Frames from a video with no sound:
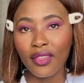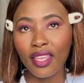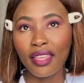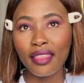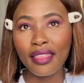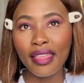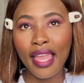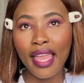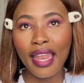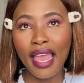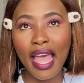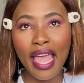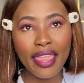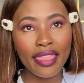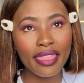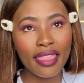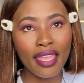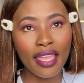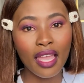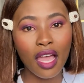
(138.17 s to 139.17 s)
that I
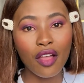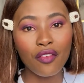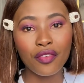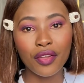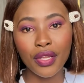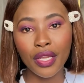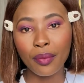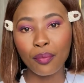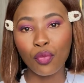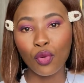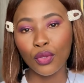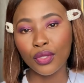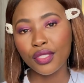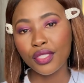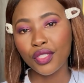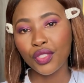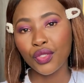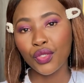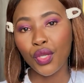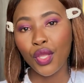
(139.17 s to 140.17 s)
think are very
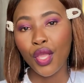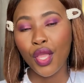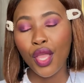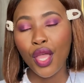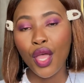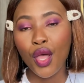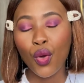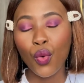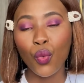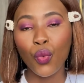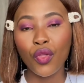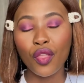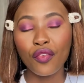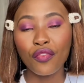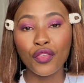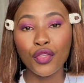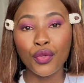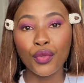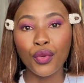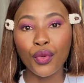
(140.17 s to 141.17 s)
important
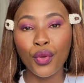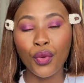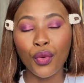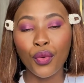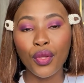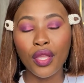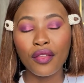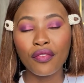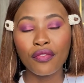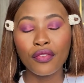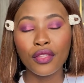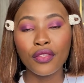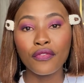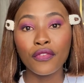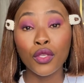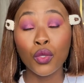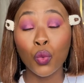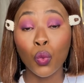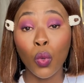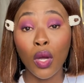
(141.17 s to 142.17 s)
if
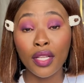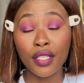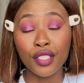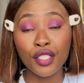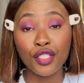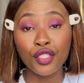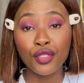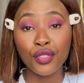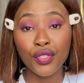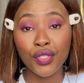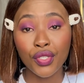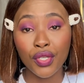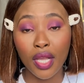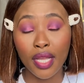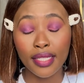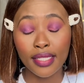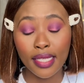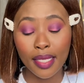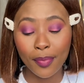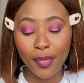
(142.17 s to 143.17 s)
you want to
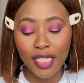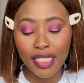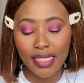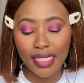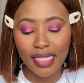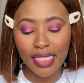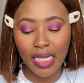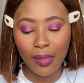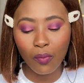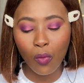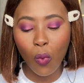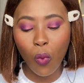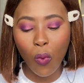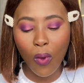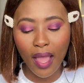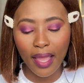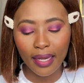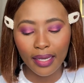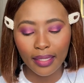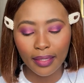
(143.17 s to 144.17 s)
start a business. Number
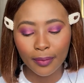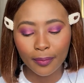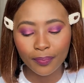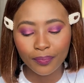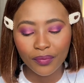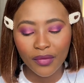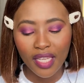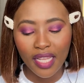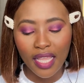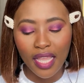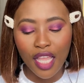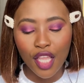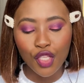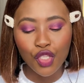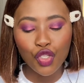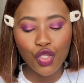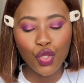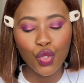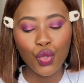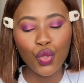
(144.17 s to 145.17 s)
1,
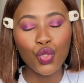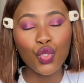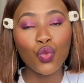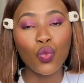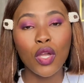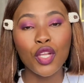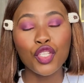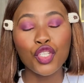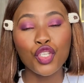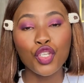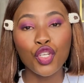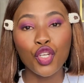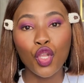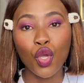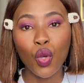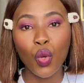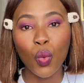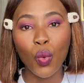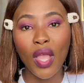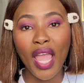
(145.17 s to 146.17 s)
choose what you
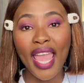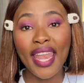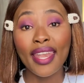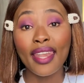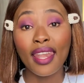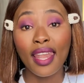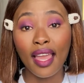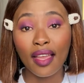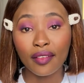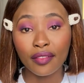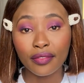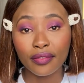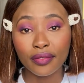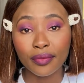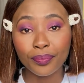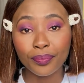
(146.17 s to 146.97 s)
know and love.